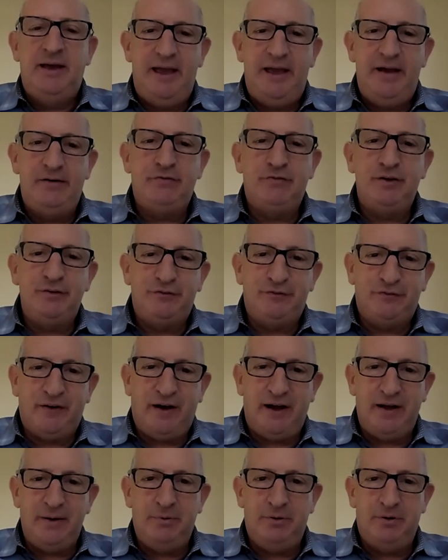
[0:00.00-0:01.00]
every
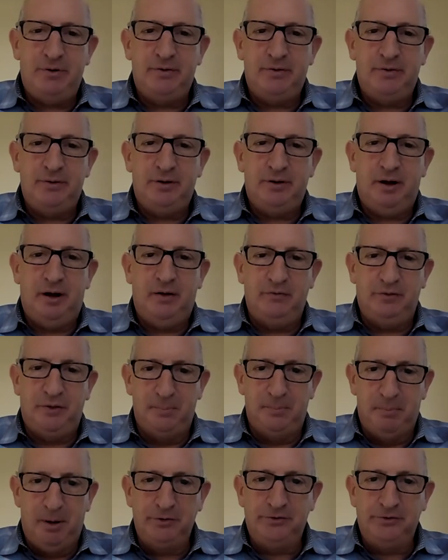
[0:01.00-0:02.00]
fiber of the
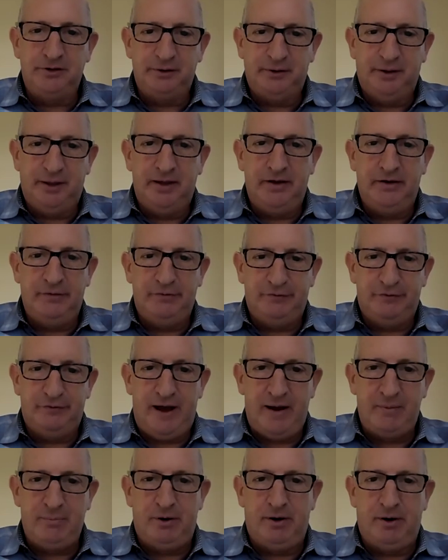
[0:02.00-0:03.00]
multi-layer
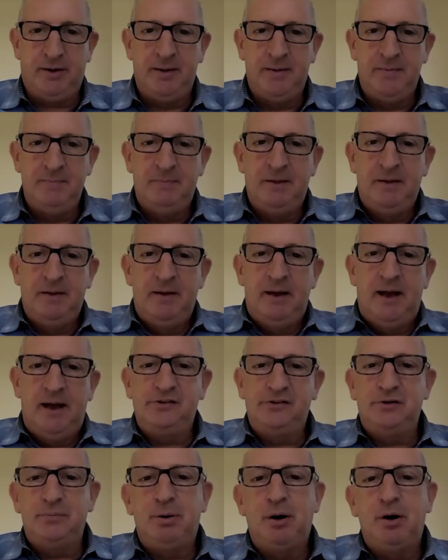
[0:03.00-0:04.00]
fabric,
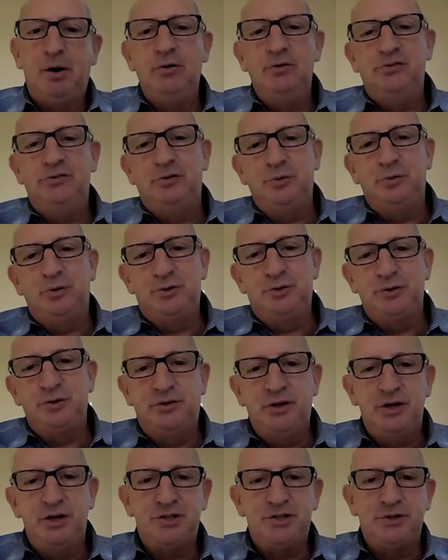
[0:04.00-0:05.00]
as opposed to a
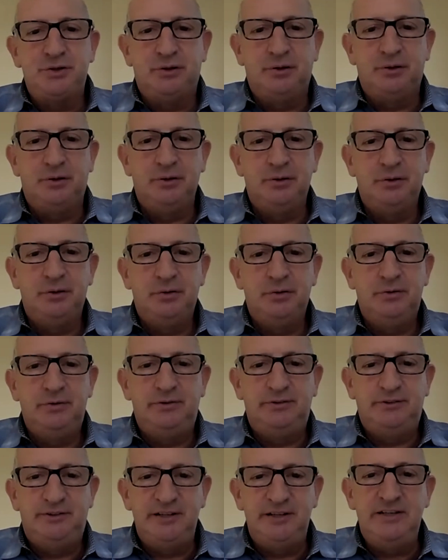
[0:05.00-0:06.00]
traditional
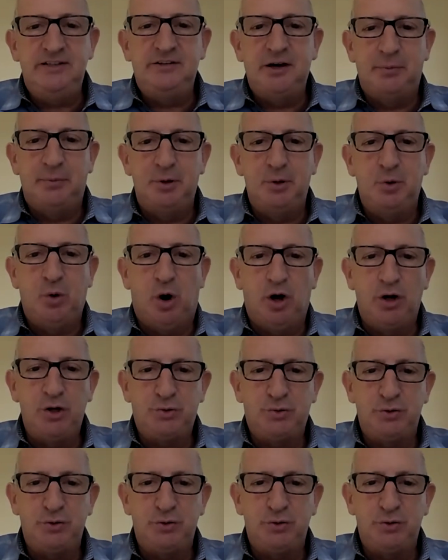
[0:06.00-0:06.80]
DWR